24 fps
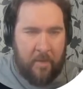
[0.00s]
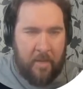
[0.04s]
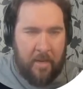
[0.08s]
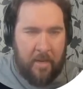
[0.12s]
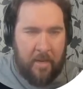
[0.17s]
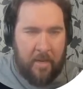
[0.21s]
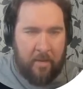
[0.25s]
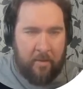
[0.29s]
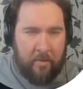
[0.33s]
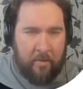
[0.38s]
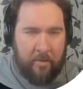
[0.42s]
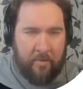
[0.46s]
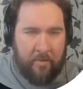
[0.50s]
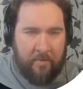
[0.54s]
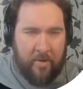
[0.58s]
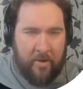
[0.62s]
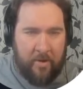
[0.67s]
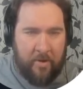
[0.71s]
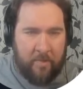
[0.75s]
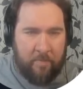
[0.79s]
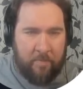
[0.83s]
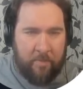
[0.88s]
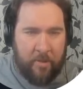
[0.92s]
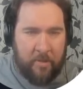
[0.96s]
the various
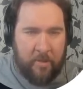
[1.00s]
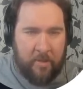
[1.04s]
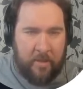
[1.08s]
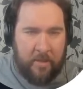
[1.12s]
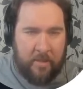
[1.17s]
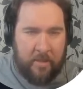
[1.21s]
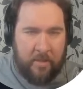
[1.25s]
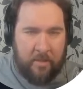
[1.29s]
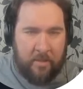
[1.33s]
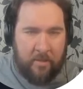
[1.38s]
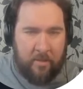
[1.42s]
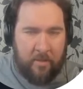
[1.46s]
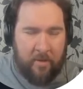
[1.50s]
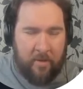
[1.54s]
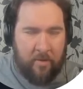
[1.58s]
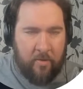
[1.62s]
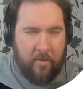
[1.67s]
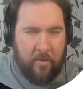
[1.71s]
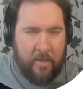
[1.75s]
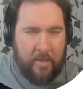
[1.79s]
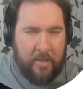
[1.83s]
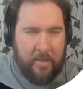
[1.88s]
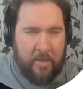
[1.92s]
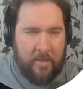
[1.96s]
projects that are on in
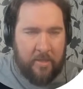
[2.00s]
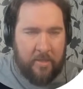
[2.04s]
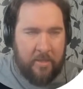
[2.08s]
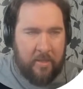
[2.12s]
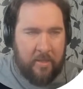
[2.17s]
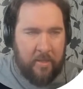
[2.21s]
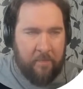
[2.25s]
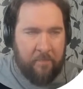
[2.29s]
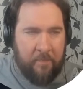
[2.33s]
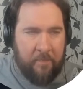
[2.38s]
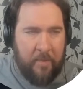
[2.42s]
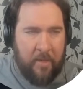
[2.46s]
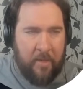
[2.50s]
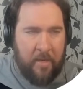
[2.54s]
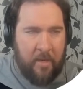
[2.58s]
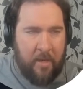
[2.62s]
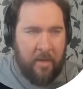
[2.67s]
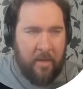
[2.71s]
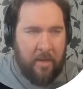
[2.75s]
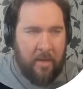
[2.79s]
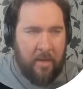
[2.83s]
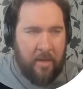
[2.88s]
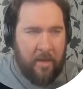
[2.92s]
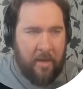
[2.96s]
that team.
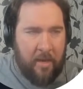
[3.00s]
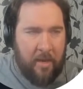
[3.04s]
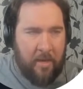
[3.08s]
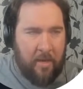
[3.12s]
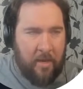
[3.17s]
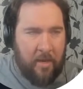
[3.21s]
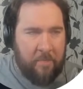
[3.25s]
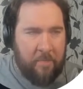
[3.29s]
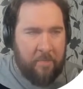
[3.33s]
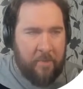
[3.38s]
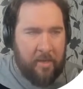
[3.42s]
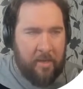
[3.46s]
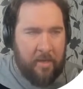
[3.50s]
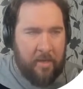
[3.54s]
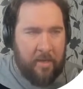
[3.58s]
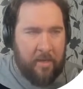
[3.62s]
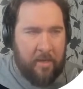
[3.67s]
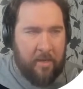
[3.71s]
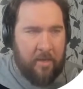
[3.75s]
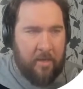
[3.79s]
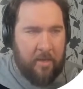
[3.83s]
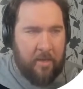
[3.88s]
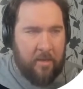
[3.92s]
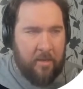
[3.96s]
And up
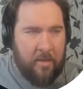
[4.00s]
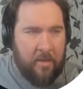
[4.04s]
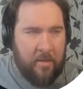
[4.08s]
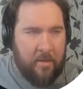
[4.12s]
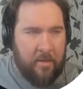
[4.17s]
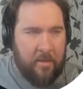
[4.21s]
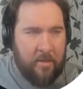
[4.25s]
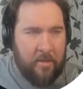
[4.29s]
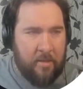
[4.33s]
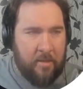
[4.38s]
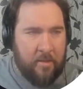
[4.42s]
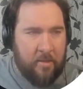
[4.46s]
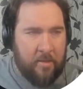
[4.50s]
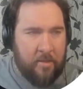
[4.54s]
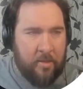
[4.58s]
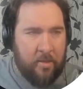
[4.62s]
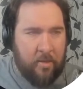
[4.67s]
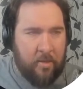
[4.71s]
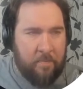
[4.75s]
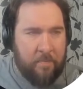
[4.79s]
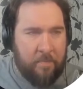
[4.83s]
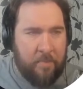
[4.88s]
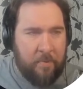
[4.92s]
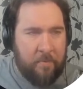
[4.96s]
here in the
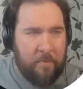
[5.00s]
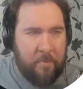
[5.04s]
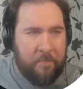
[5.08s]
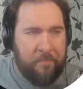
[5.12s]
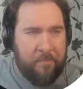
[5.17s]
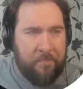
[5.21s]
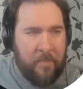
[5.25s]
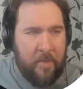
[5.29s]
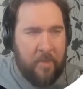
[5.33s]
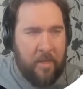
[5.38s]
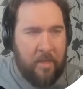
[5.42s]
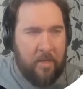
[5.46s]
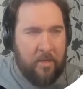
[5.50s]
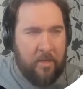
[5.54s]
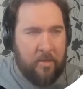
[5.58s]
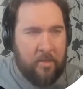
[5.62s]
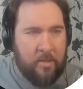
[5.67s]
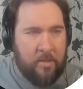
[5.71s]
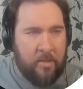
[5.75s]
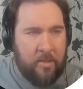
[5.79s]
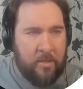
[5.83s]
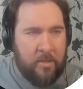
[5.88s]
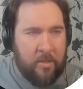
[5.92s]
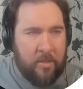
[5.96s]
top,
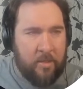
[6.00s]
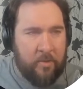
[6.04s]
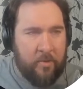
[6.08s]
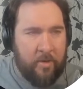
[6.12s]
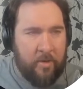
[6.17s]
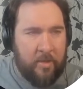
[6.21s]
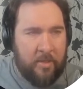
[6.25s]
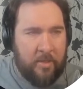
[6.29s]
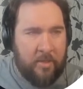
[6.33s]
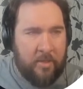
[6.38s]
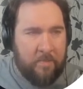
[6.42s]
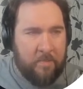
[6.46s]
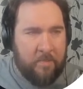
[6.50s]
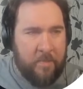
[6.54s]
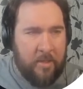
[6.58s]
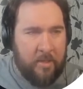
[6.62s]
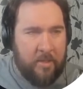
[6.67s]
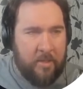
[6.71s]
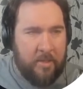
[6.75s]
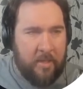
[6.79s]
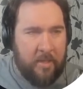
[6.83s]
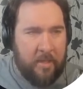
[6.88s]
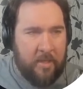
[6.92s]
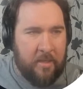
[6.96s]
just under where it says
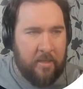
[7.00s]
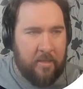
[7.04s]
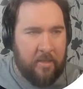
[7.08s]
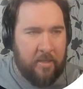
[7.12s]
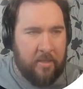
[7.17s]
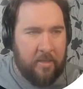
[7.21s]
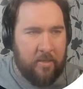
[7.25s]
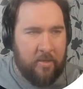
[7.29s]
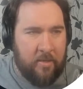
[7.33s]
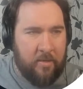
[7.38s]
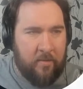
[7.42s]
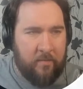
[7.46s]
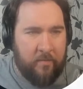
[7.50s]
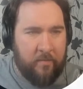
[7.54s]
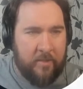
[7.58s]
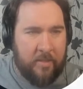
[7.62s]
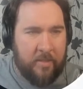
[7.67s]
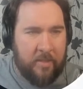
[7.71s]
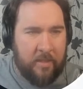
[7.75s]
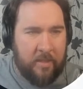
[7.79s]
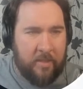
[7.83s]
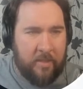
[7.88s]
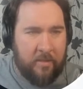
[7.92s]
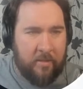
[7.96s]
marketing, there's
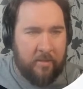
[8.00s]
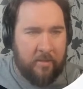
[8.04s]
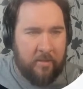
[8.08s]
conversations.